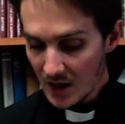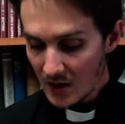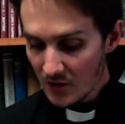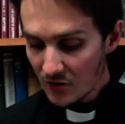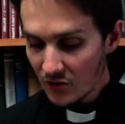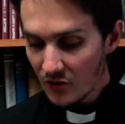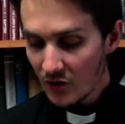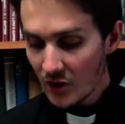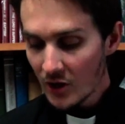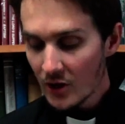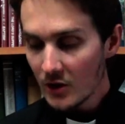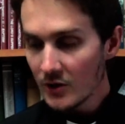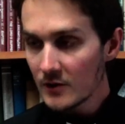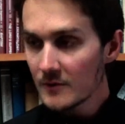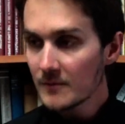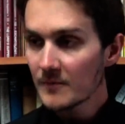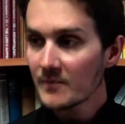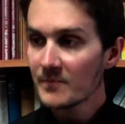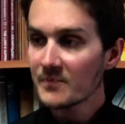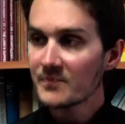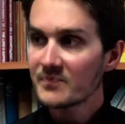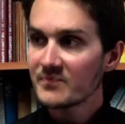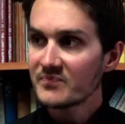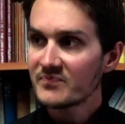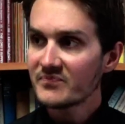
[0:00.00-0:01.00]
So
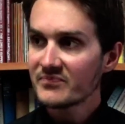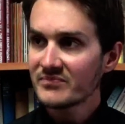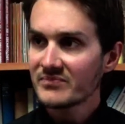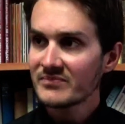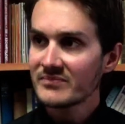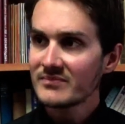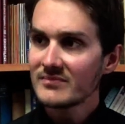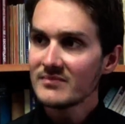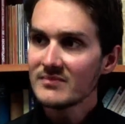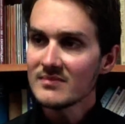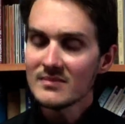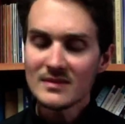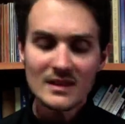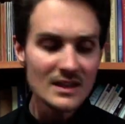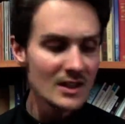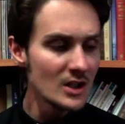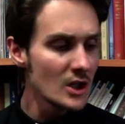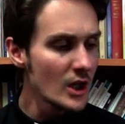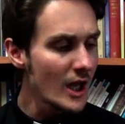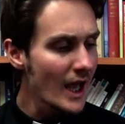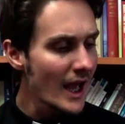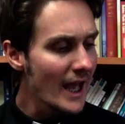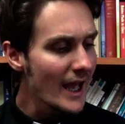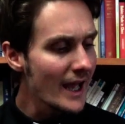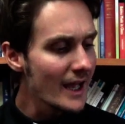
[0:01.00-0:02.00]

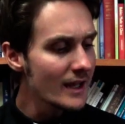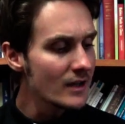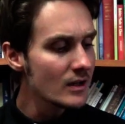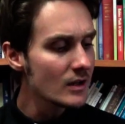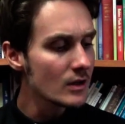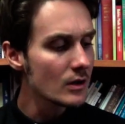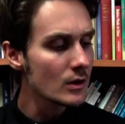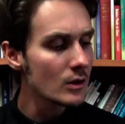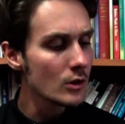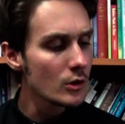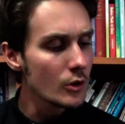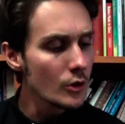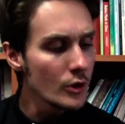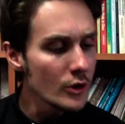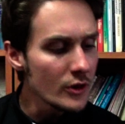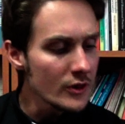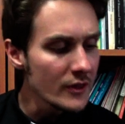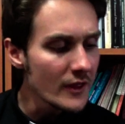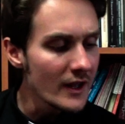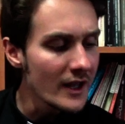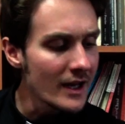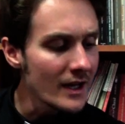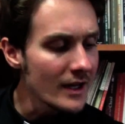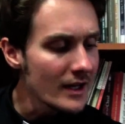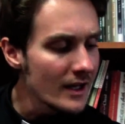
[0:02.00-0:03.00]
you had
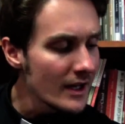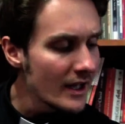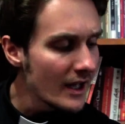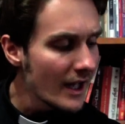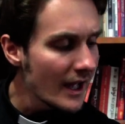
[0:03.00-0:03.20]
Luther